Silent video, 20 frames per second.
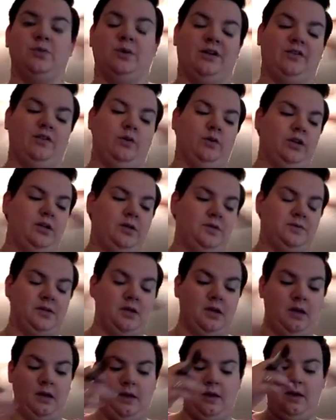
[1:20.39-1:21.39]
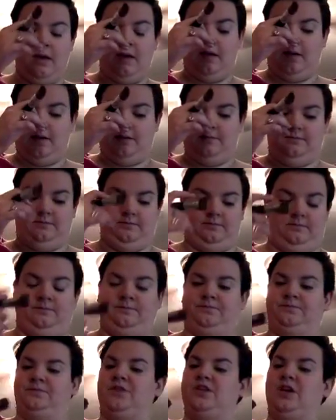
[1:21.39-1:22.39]
whatever you want to use.
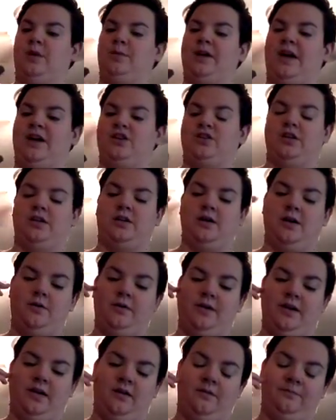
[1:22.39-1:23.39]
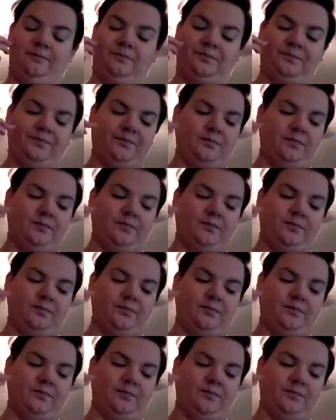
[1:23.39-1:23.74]
So I'm going to actually go in